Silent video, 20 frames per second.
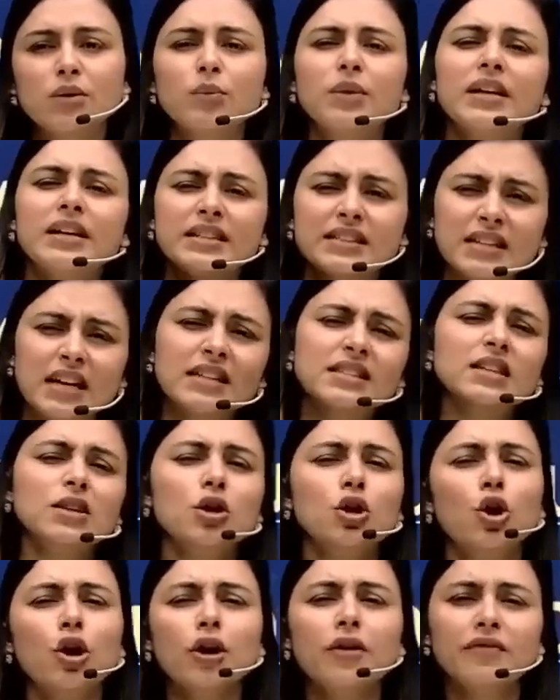We'll discuss a
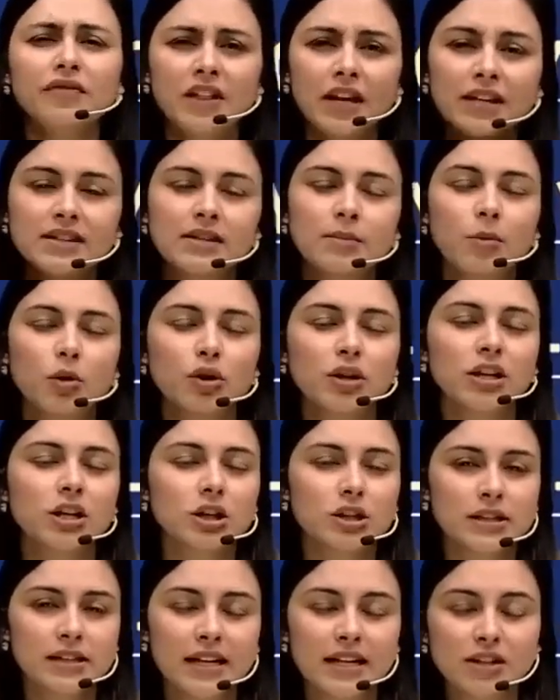lot of things about the
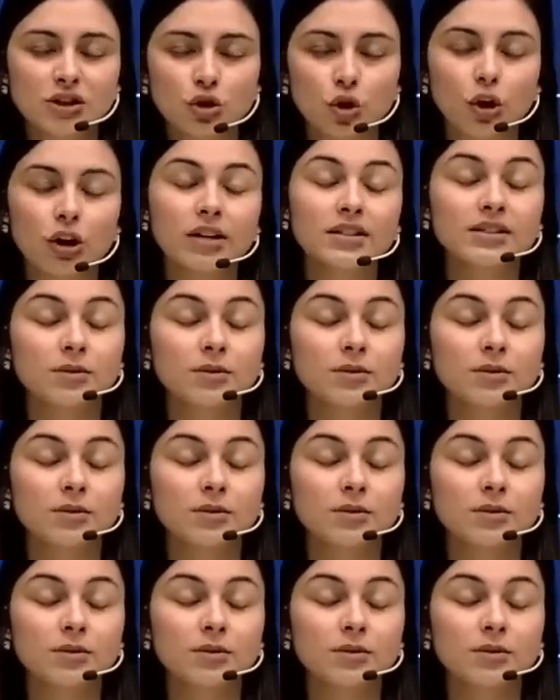crystalline solids